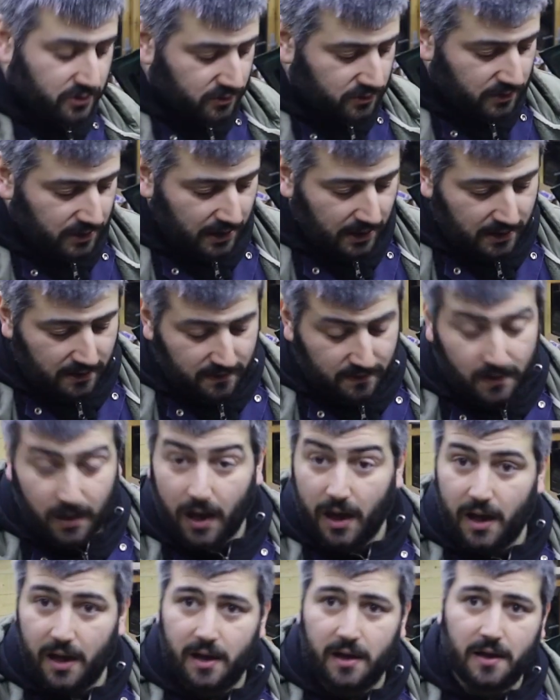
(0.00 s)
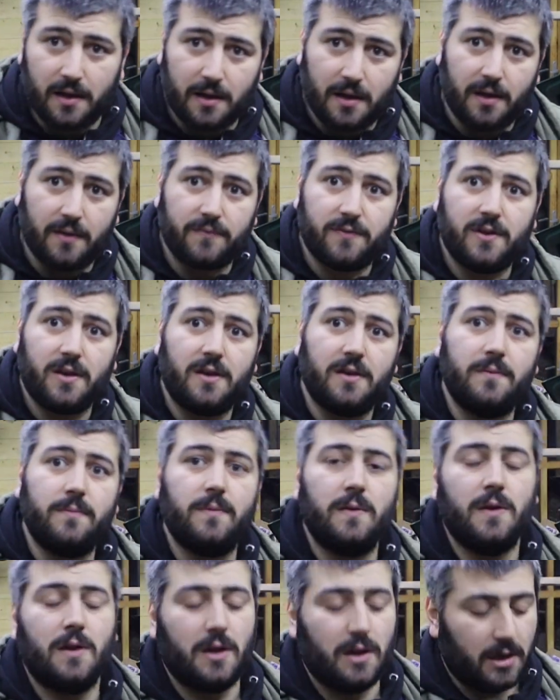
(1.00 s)
do, and I have
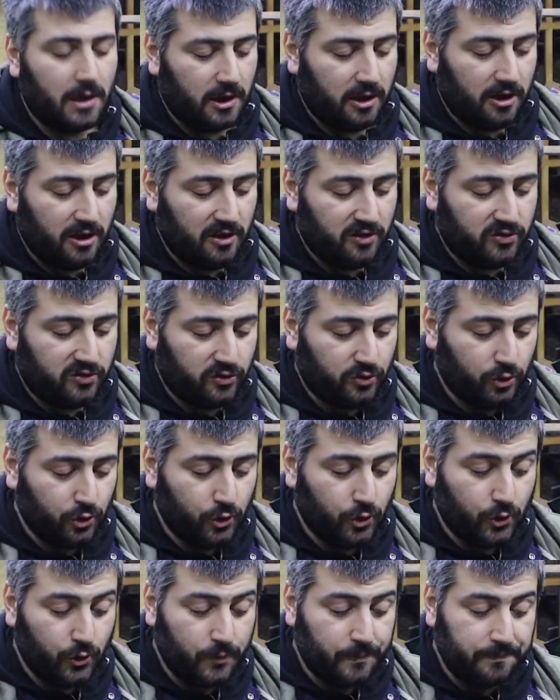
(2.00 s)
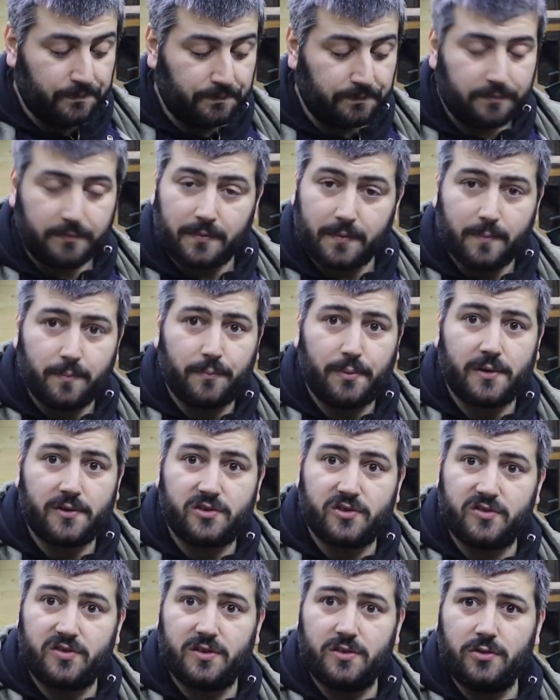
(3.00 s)
done, is to
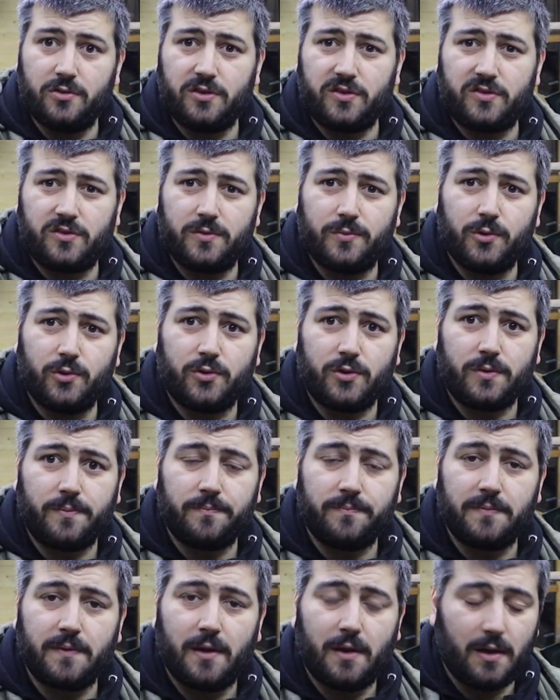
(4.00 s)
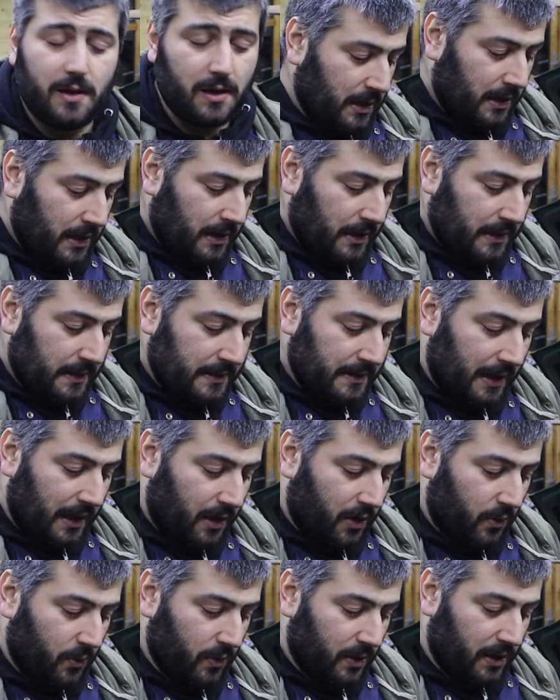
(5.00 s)
purchase a new distributor.
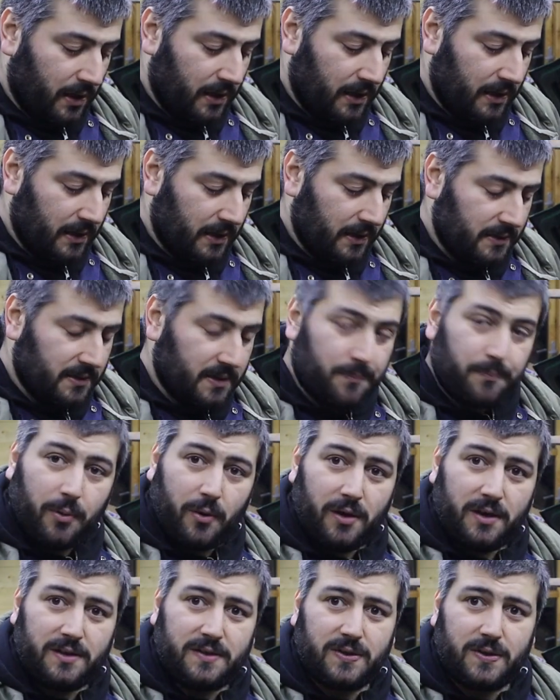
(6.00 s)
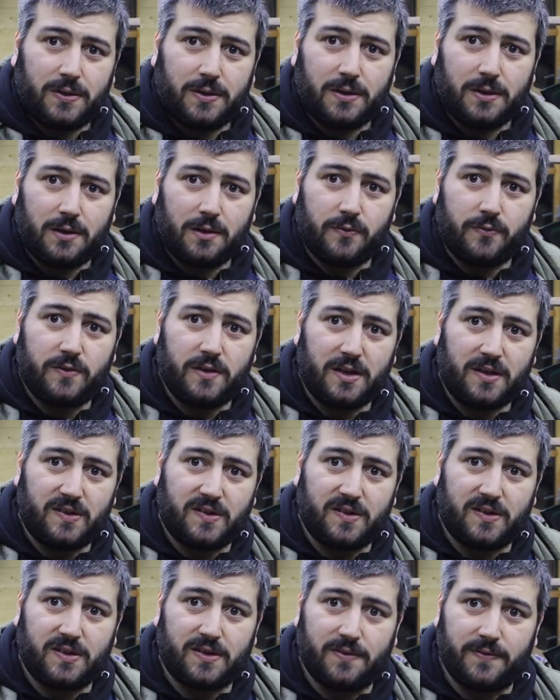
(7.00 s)
Now, the point of
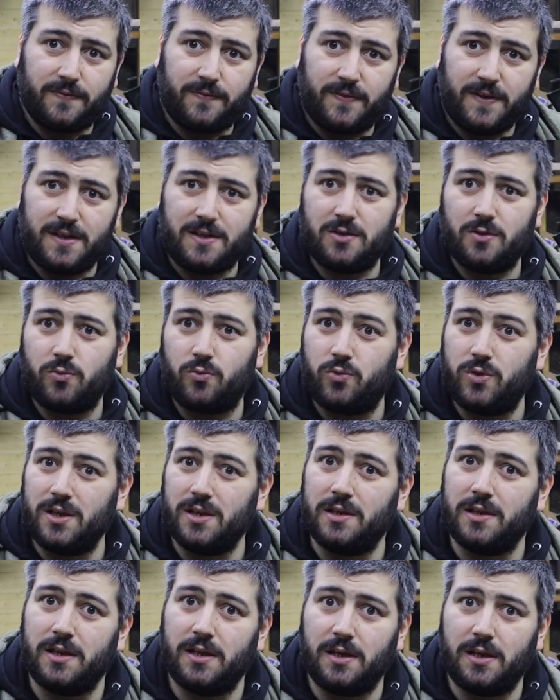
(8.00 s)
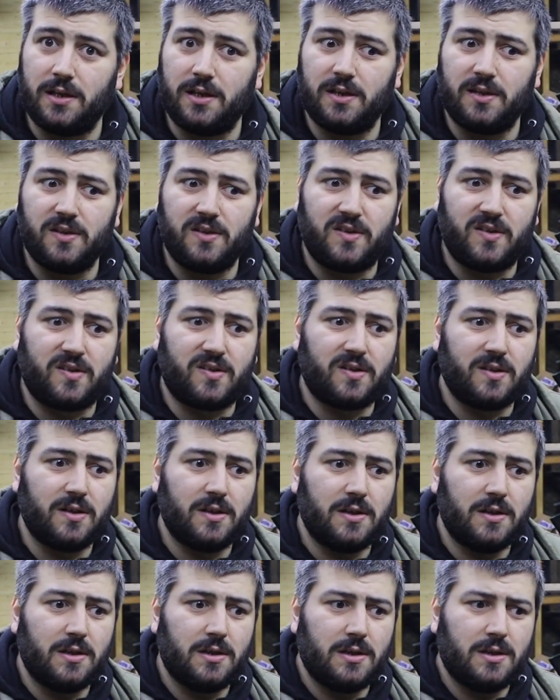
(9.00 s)
this video really is
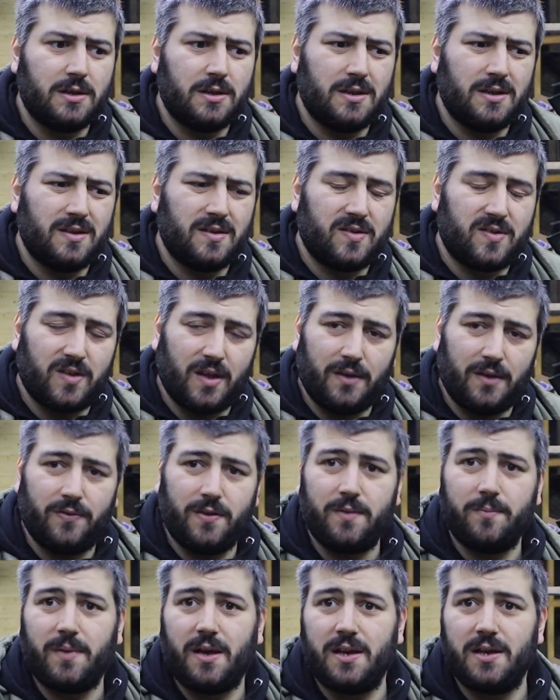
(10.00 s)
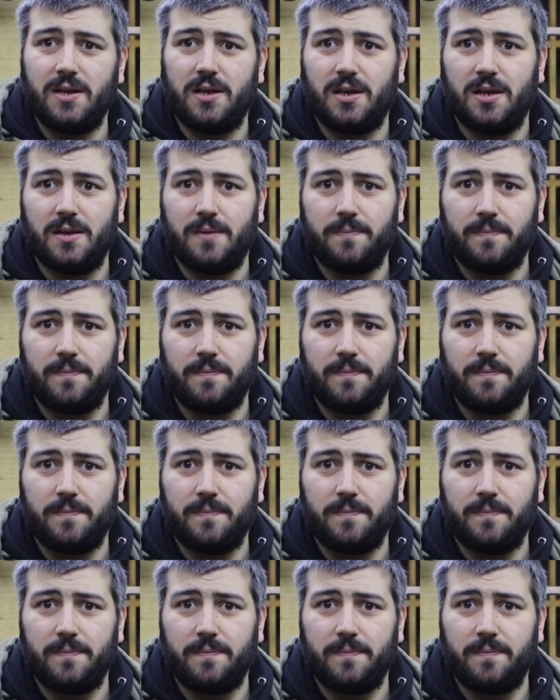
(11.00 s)
saving money.